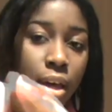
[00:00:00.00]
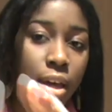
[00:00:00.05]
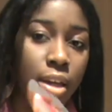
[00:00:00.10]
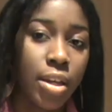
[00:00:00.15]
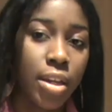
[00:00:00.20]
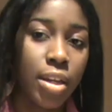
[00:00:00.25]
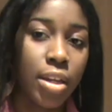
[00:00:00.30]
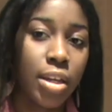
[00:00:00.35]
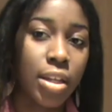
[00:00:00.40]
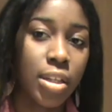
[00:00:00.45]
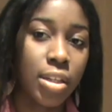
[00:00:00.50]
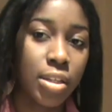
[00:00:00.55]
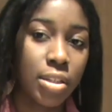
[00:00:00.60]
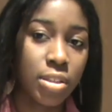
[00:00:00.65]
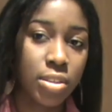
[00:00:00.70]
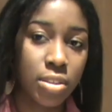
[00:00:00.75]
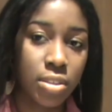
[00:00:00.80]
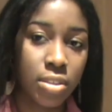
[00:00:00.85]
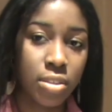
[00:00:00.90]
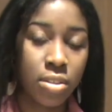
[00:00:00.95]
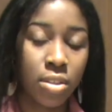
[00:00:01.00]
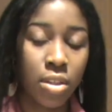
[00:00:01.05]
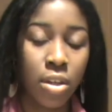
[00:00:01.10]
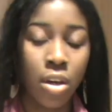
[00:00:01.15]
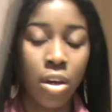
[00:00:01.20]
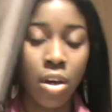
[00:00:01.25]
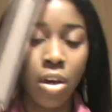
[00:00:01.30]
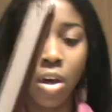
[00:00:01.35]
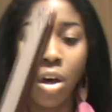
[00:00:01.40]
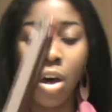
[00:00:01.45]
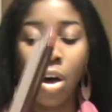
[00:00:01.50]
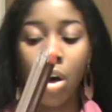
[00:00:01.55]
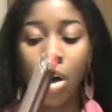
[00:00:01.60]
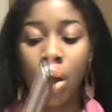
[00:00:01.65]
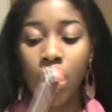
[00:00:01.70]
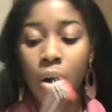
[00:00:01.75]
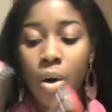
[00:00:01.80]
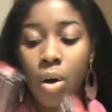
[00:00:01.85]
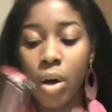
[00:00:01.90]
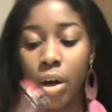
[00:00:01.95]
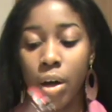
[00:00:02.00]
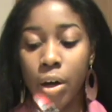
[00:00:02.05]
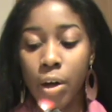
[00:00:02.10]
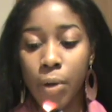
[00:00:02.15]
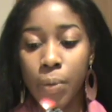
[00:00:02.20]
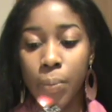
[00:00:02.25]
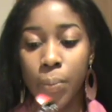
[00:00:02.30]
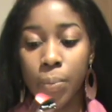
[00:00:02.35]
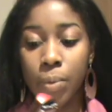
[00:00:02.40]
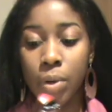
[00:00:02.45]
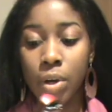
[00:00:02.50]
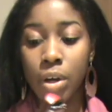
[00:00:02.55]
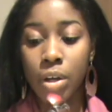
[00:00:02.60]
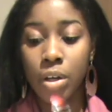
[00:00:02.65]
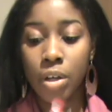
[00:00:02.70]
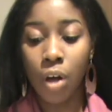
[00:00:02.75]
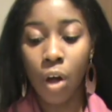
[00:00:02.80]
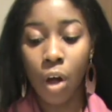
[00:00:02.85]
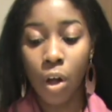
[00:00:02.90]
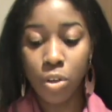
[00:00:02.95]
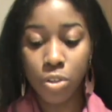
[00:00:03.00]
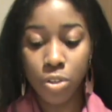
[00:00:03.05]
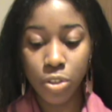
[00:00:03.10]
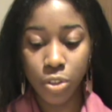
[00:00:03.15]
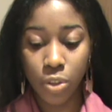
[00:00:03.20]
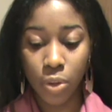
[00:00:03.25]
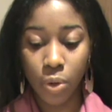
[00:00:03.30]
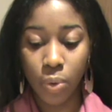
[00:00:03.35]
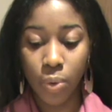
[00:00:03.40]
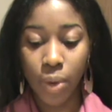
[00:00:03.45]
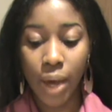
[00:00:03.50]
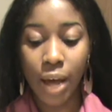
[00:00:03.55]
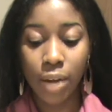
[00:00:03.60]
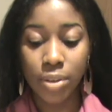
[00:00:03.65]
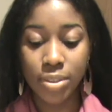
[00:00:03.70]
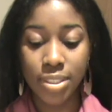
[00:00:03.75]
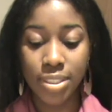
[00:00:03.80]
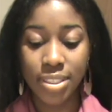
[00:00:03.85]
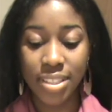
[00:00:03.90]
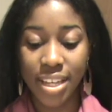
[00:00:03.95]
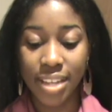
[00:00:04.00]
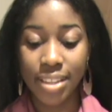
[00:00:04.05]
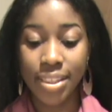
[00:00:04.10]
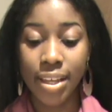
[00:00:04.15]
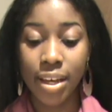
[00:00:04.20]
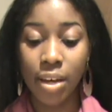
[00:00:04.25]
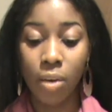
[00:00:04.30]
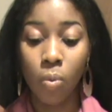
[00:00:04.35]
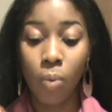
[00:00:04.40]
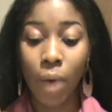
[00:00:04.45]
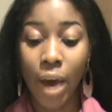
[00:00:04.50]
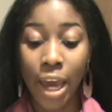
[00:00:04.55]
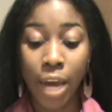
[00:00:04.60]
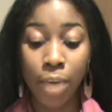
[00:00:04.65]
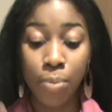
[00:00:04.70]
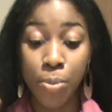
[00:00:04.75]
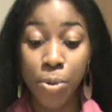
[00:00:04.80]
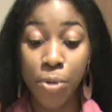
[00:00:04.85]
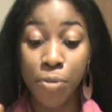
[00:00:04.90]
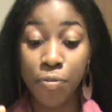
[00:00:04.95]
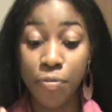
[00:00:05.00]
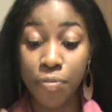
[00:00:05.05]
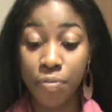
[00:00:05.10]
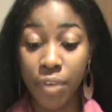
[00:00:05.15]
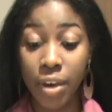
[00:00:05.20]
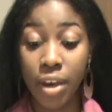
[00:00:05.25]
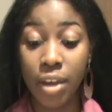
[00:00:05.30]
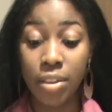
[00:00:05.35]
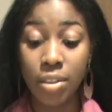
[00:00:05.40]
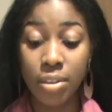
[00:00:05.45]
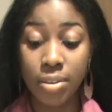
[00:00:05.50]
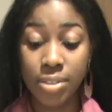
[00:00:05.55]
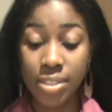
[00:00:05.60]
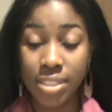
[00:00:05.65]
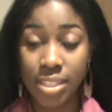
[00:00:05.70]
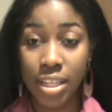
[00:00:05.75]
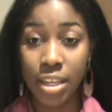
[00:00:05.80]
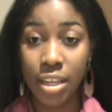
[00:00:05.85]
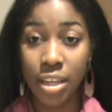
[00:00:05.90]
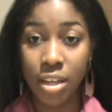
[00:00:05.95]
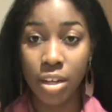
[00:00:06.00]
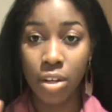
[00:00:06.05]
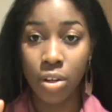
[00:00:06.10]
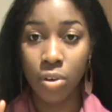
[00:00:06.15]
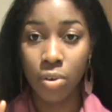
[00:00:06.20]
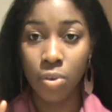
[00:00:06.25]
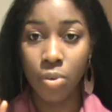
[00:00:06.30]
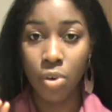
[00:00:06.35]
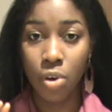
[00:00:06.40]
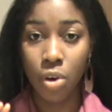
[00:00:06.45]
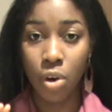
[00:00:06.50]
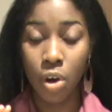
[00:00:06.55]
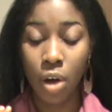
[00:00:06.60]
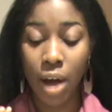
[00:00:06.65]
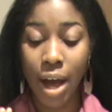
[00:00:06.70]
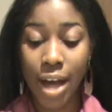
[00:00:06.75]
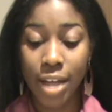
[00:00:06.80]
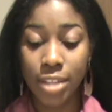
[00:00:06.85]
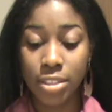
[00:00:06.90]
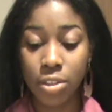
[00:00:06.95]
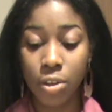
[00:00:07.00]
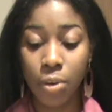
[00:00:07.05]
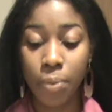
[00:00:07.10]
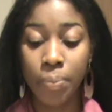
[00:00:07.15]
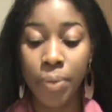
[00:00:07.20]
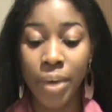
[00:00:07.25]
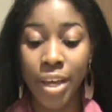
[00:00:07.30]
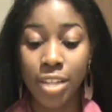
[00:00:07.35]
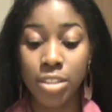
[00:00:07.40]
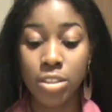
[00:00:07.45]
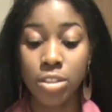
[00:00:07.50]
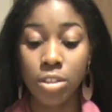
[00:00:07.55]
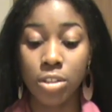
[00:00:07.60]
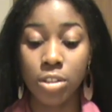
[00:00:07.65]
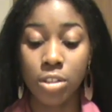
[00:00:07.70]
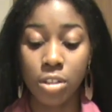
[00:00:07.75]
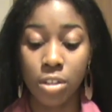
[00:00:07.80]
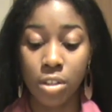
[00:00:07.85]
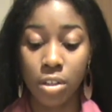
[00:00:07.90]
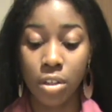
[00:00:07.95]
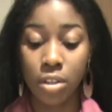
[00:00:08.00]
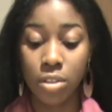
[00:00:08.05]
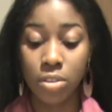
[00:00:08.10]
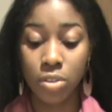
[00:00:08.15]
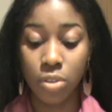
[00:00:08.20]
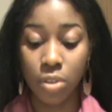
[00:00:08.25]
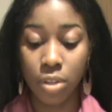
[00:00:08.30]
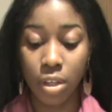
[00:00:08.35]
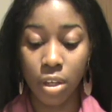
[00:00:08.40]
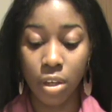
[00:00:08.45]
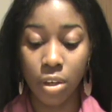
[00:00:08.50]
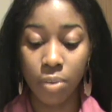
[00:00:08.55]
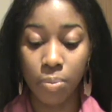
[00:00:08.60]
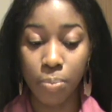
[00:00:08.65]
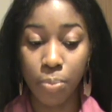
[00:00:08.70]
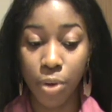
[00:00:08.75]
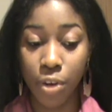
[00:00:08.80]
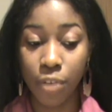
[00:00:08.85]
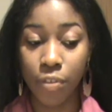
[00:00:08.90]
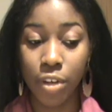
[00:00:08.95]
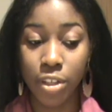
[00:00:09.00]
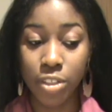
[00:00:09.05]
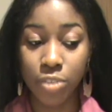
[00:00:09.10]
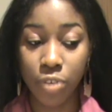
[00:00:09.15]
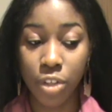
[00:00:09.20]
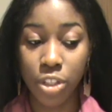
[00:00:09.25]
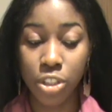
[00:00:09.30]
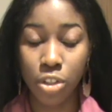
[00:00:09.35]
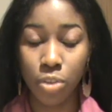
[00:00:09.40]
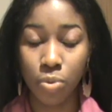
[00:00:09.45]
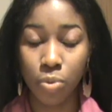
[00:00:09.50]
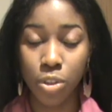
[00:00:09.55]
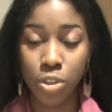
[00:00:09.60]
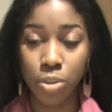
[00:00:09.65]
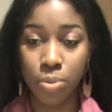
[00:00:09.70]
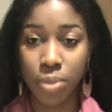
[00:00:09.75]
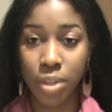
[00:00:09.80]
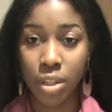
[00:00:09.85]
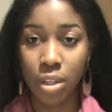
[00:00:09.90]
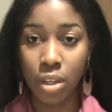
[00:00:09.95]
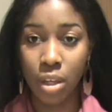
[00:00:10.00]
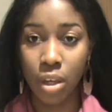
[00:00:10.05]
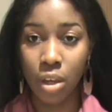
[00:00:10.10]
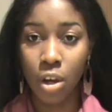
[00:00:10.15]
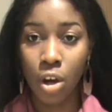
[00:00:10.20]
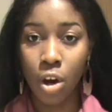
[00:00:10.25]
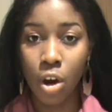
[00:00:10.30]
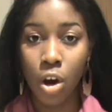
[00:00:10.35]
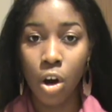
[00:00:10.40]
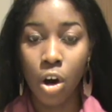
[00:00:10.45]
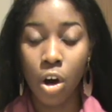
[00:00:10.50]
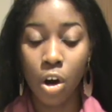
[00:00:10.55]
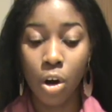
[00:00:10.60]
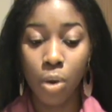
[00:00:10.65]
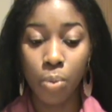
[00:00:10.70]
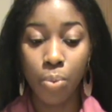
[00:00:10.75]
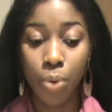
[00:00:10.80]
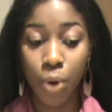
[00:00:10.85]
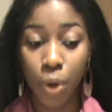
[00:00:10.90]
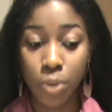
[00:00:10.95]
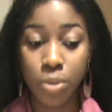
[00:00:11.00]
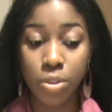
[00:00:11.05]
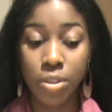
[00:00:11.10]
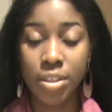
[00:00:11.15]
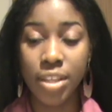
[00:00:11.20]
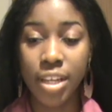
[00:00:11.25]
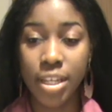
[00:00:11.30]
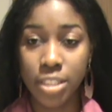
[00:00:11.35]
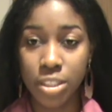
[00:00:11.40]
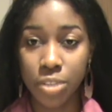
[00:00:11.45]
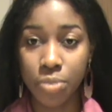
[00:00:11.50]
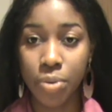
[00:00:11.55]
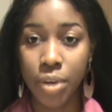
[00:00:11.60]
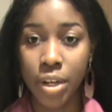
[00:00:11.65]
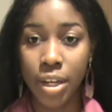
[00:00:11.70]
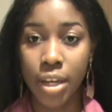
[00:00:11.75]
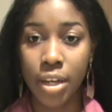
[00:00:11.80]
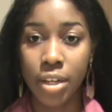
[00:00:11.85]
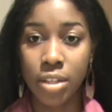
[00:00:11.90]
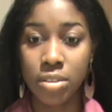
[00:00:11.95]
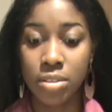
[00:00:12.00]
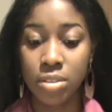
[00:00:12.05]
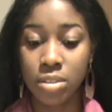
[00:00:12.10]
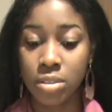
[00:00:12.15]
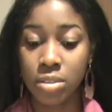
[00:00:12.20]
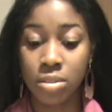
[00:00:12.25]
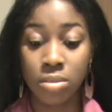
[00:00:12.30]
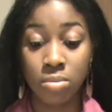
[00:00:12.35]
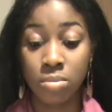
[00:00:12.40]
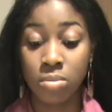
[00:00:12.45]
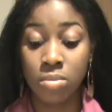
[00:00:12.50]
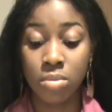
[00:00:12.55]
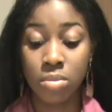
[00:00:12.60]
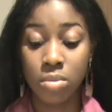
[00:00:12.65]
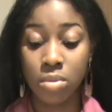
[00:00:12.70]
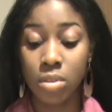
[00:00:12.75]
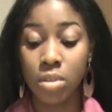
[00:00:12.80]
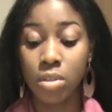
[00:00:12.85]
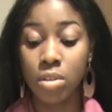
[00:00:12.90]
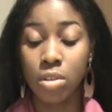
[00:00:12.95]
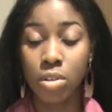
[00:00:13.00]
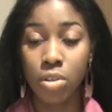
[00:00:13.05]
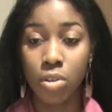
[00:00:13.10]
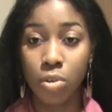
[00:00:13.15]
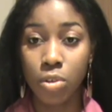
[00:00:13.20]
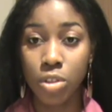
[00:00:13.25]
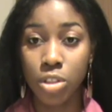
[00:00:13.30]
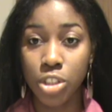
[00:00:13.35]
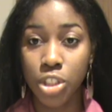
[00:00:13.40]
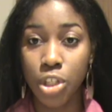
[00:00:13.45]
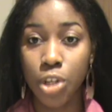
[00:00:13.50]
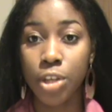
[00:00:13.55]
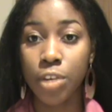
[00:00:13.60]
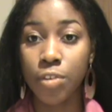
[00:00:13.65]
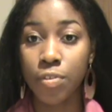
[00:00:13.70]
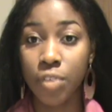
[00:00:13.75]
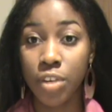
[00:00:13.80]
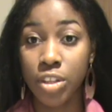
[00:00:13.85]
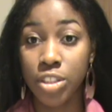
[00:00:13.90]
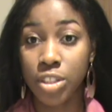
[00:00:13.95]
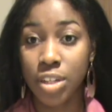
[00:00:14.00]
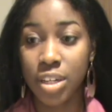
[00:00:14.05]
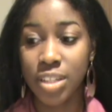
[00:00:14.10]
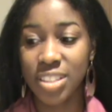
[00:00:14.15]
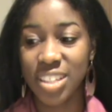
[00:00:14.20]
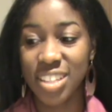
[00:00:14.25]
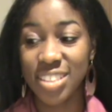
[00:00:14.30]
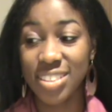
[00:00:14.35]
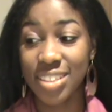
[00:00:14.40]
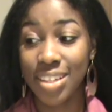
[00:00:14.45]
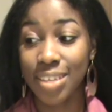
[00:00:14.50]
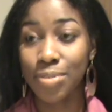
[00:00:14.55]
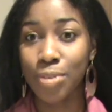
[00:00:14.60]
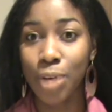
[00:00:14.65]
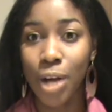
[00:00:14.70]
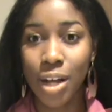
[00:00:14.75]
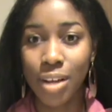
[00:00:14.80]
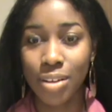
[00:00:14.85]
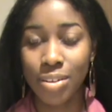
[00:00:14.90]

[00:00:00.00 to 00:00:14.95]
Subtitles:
and then it clicks. Also, I would state that why I prefer the sleek as compared to the previous version, which would be the Pro 230 Radiance, the chunky version, as I said.